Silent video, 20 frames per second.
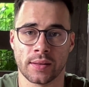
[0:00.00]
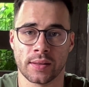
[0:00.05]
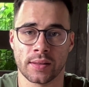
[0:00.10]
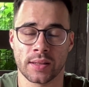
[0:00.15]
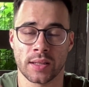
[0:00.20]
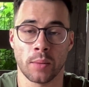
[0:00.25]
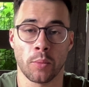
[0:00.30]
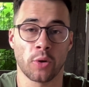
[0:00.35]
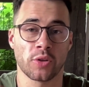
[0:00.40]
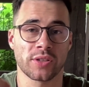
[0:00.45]

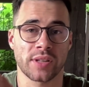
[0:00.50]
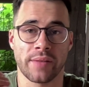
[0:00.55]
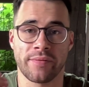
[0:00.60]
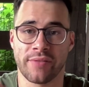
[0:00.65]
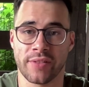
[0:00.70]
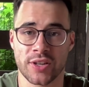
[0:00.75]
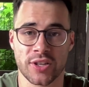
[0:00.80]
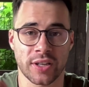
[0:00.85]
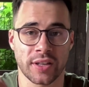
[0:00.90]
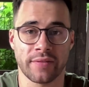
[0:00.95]
the most
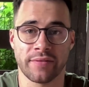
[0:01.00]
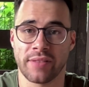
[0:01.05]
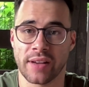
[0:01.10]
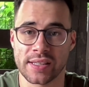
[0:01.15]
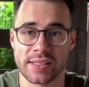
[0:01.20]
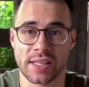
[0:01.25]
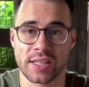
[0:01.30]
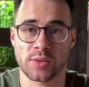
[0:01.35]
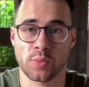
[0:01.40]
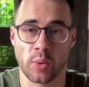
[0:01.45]
efficient and
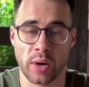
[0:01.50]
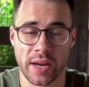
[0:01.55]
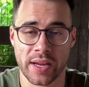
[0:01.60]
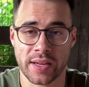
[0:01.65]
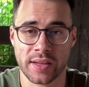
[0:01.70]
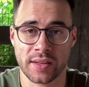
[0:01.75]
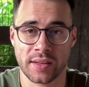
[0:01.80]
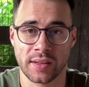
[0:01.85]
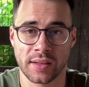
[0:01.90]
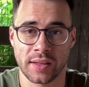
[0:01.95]
fastest
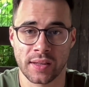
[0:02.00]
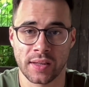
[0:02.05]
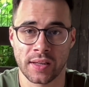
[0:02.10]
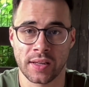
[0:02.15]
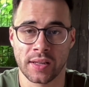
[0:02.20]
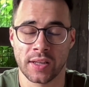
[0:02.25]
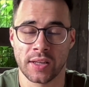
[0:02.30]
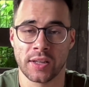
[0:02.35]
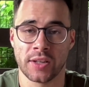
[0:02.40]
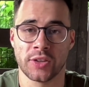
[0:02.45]
way
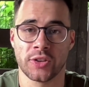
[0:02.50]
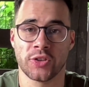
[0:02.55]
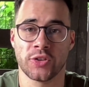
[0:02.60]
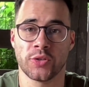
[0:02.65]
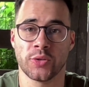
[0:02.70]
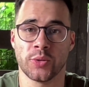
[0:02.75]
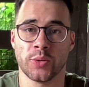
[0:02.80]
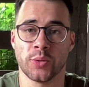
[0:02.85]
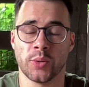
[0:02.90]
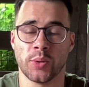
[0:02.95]

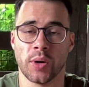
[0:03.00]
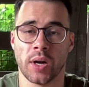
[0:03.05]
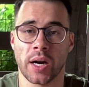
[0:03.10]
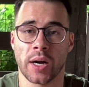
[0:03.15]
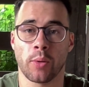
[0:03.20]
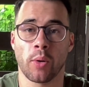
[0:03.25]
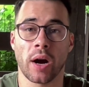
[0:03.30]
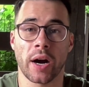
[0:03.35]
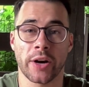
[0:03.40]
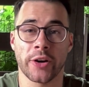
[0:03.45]
to
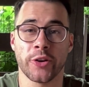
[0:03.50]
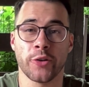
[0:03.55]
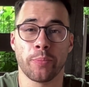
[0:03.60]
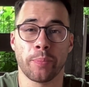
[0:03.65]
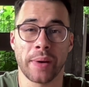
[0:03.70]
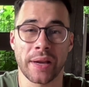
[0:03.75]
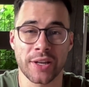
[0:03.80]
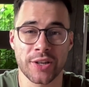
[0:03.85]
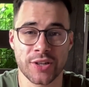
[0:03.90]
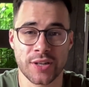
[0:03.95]
acquire new
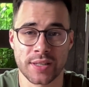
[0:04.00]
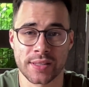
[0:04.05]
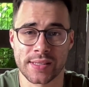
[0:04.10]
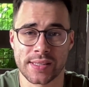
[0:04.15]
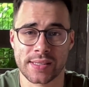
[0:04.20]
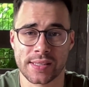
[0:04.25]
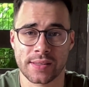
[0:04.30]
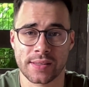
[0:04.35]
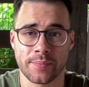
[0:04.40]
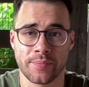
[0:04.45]

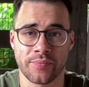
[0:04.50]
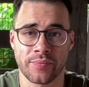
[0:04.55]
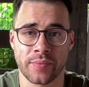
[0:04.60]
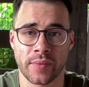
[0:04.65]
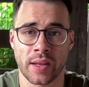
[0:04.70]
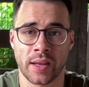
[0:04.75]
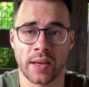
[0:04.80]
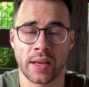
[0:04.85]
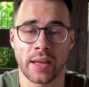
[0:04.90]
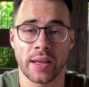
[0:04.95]
patients
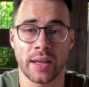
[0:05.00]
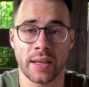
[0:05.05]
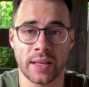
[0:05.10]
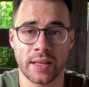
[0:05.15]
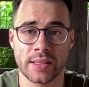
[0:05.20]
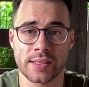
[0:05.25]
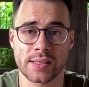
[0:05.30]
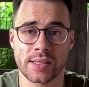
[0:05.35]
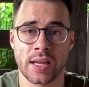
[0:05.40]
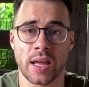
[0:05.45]

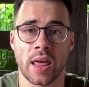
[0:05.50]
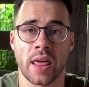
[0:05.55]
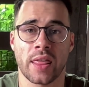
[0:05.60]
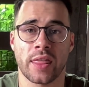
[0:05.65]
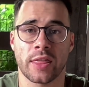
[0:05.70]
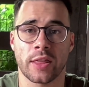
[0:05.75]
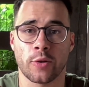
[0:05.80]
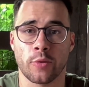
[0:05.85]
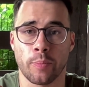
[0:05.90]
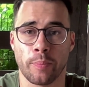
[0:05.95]
is
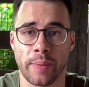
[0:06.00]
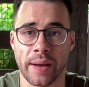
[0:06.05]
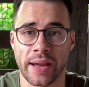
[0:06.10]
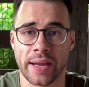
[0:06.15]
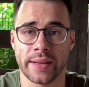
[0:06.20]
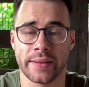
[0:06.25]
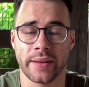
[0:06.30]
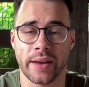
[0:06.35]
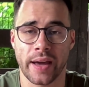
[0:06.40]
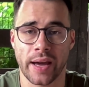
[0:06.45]
through
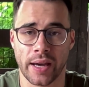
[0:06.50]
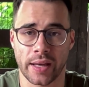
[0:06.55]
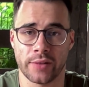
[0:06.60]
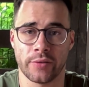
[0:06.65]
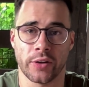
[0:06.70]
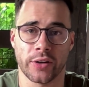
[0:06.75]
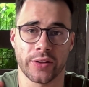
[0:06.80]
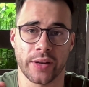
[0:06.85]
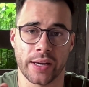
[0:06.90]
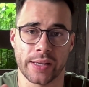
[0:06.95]
paid
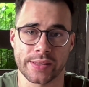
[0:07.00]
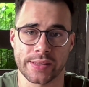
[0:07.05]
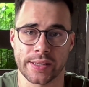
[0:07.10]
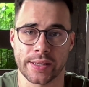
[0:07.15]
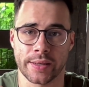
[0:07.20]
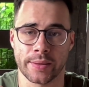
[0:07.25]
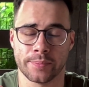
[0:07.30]
advertising.